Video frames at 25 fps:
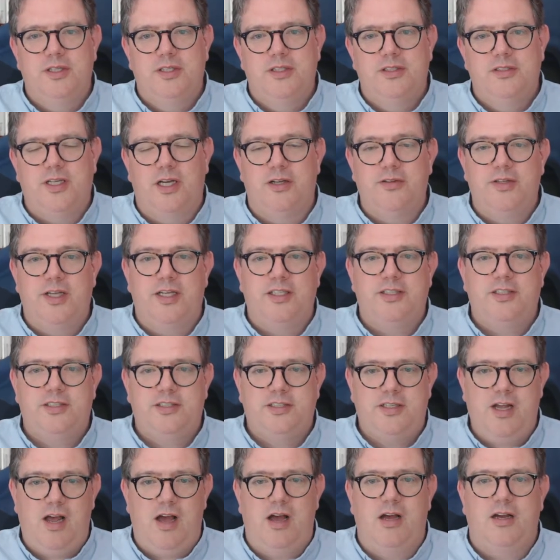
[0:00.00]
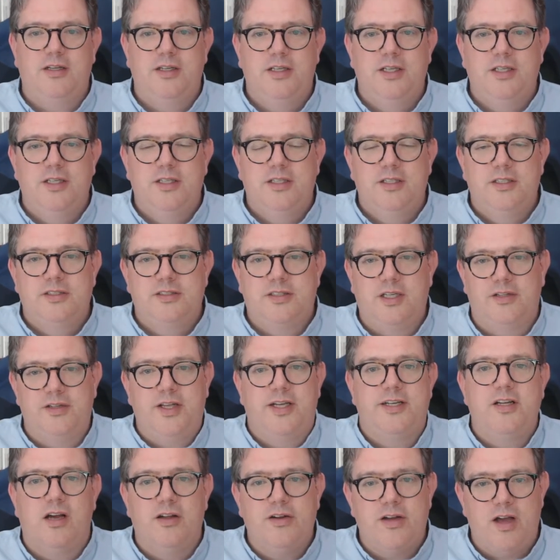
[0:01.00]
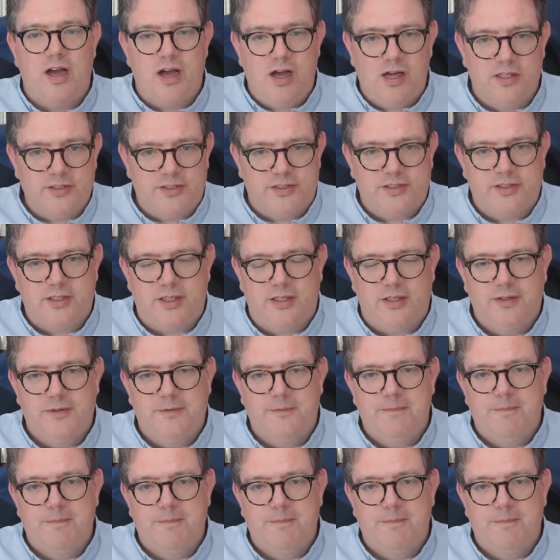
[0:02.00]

So they're stuck. So they don't answer.